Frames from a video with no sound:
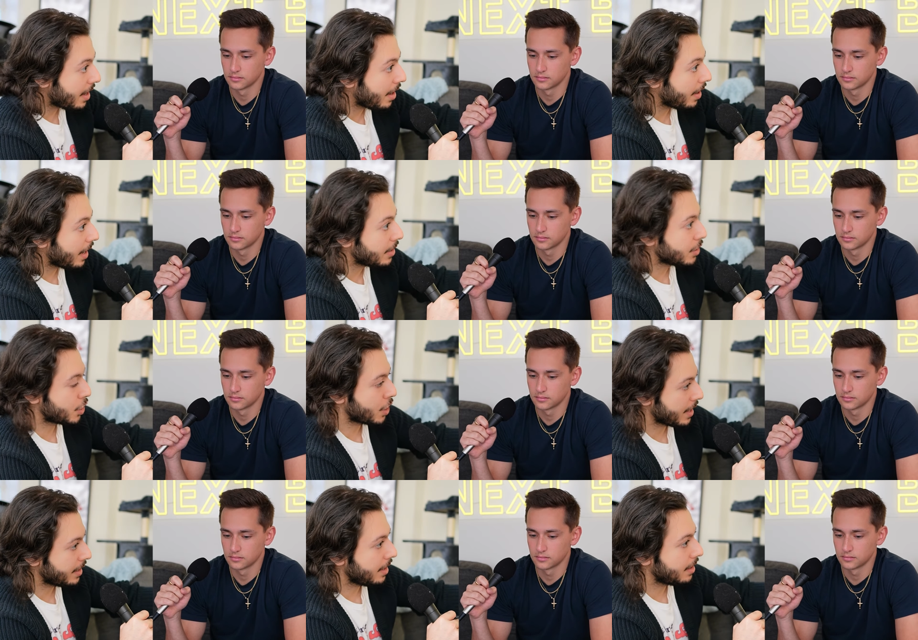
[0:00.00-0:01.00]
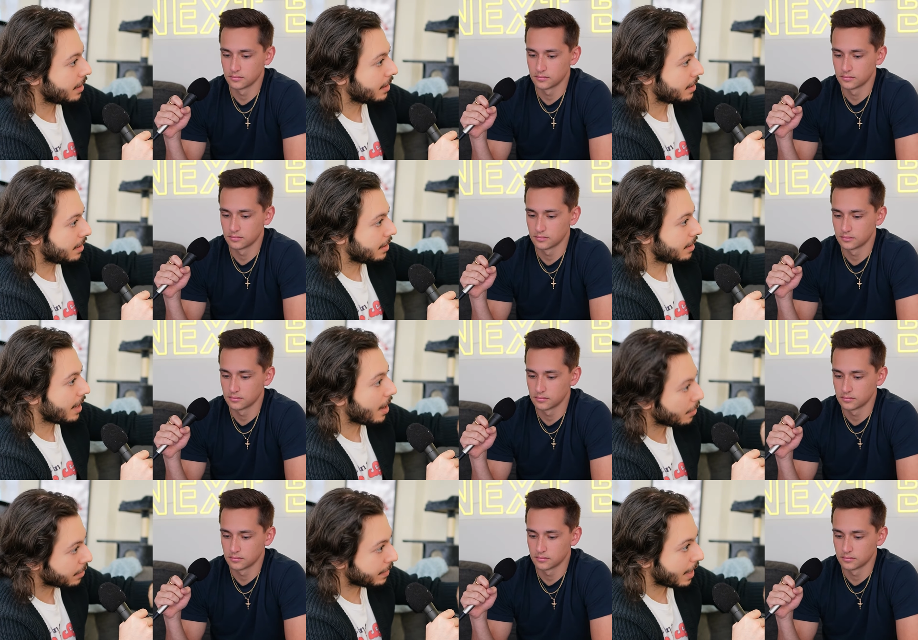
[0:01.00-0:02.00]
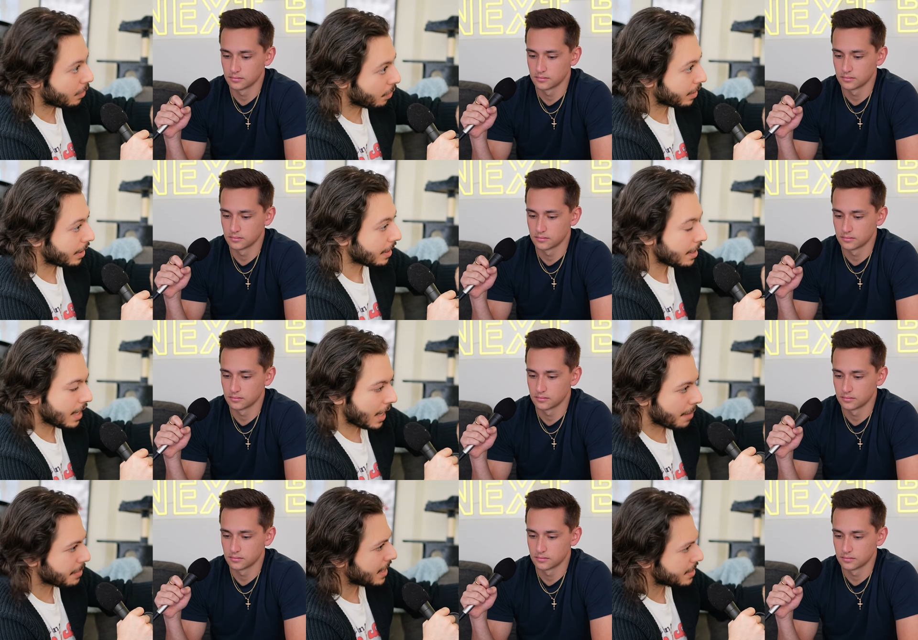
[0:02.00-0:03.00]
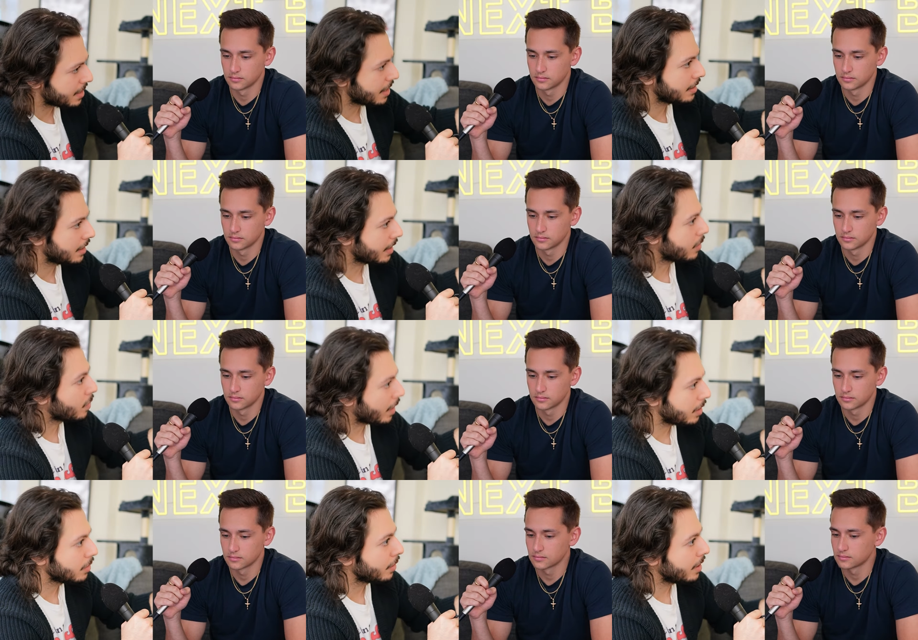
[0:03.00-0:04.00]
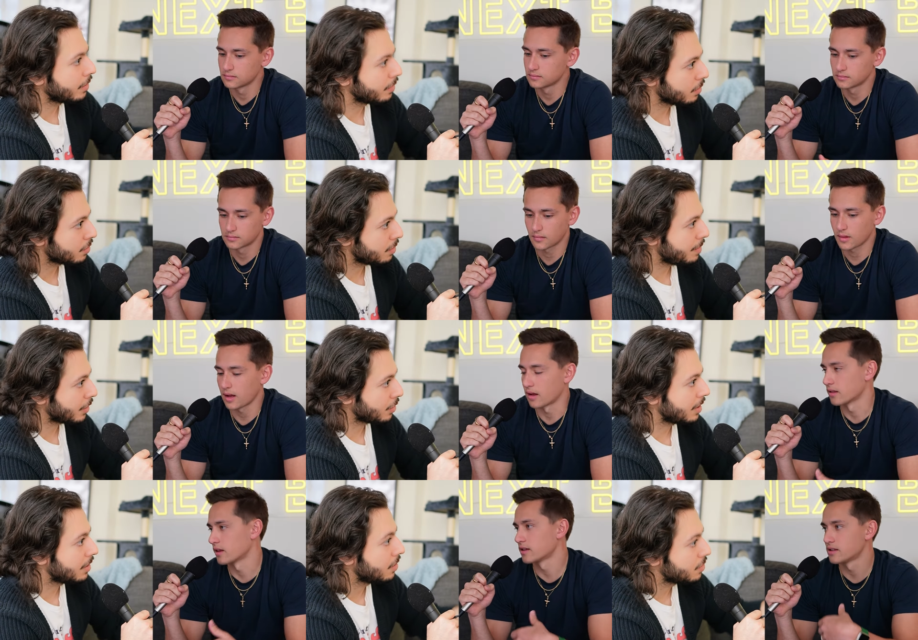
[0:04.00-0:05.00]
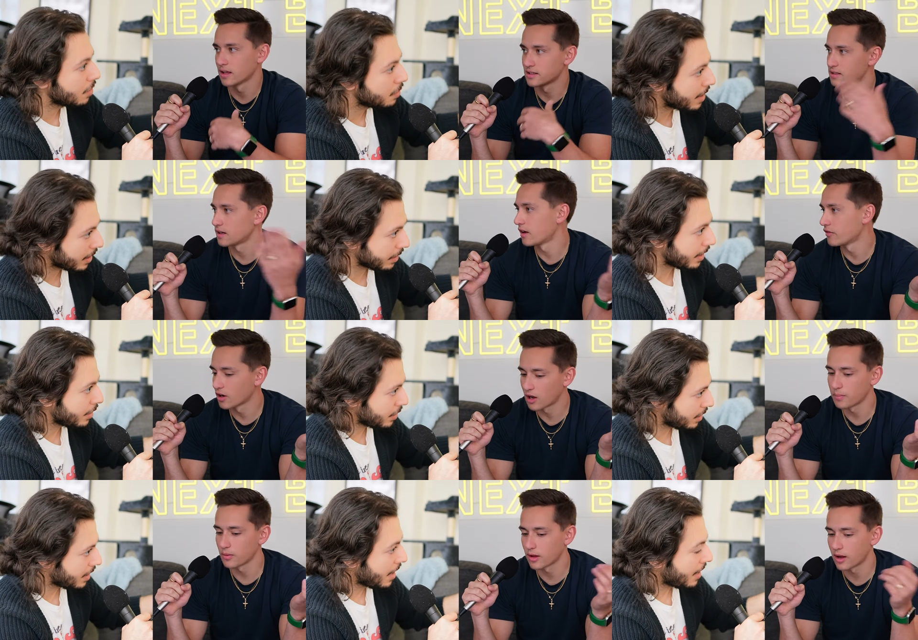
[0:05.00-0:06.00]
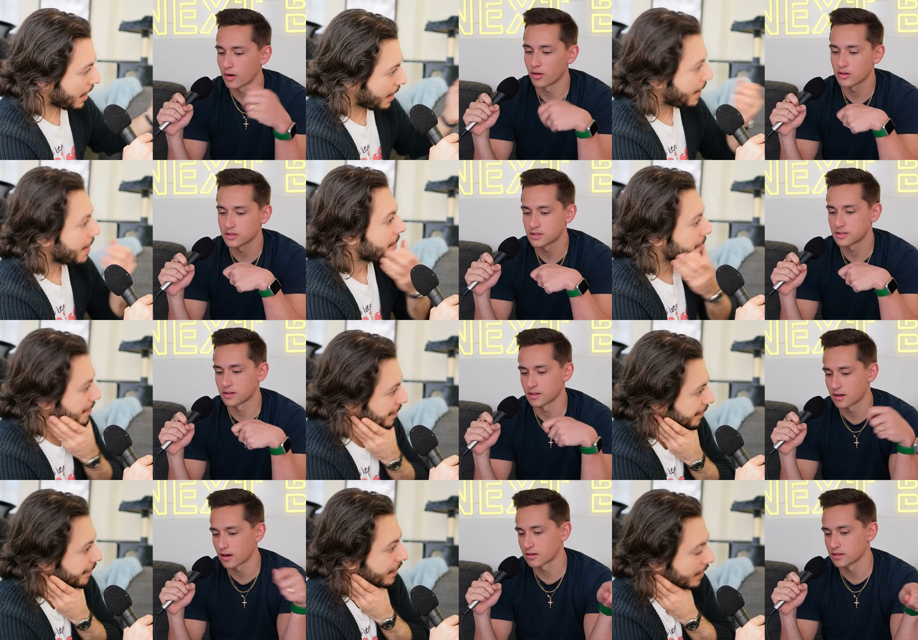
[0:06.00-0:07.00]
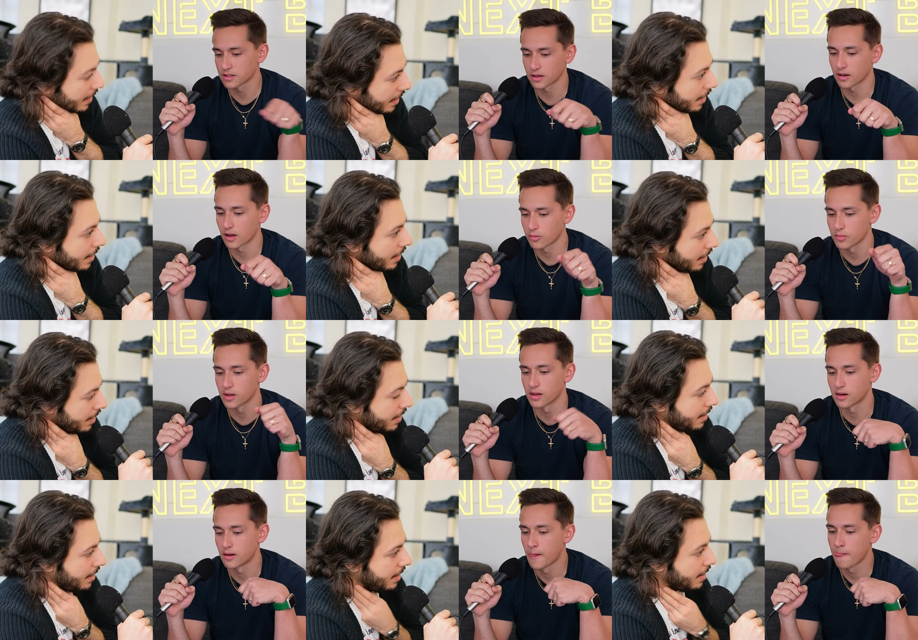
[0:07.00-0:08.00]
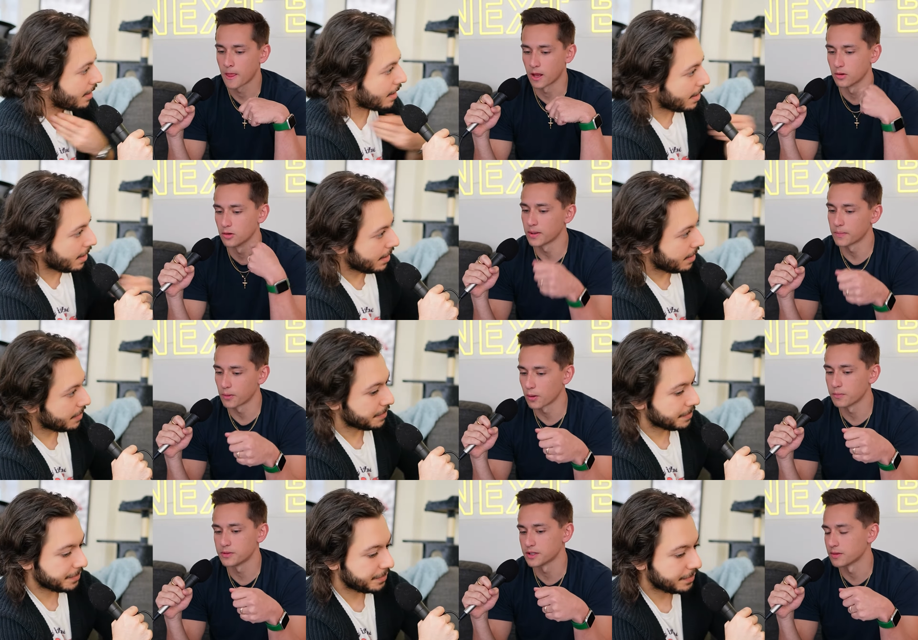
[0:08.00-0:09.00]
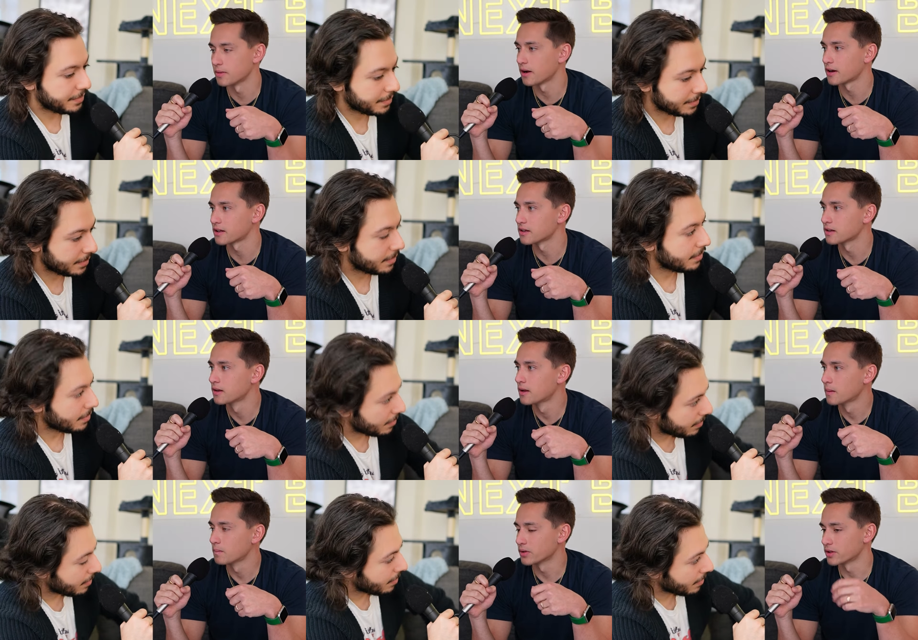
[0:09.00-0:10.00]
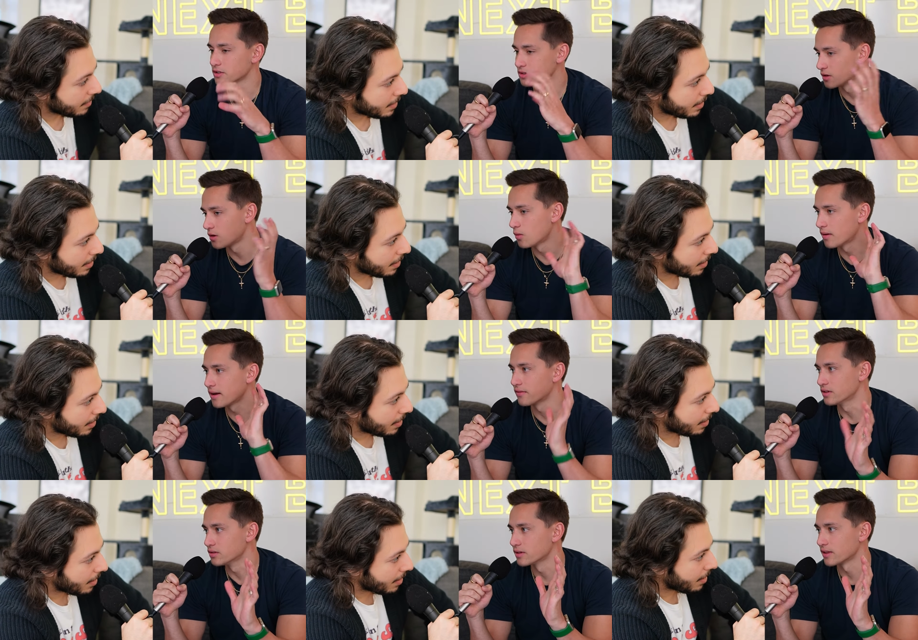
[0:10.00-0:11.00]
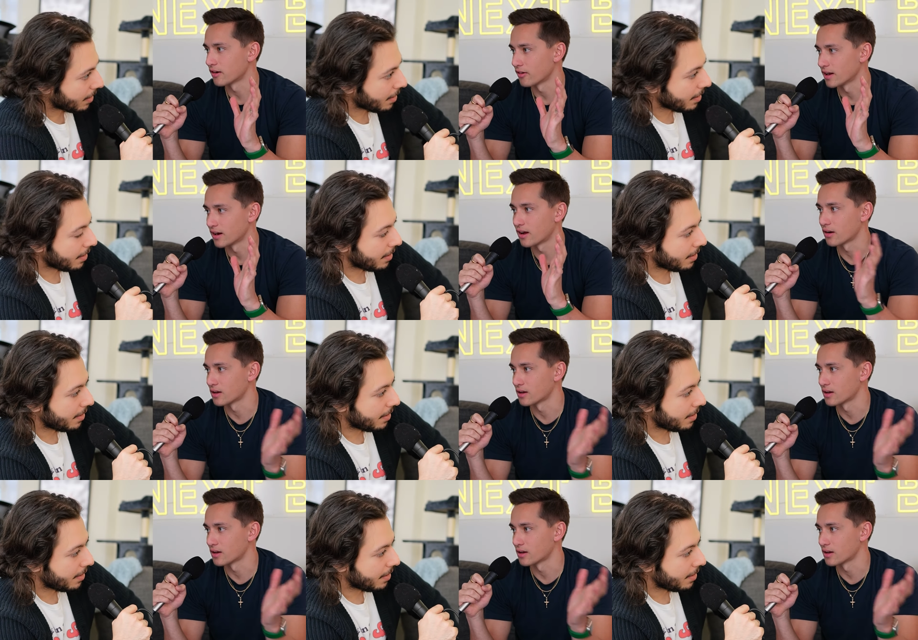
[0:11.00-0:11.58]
Speaker 1: there and checking the health of that organ. I'm guessing in like regular intervals to make yeah, sure that like, there's let's no say every
Speaker 2: couple hours the doctor's going to come in and hold a probe to your body, but there's no way of doing that right now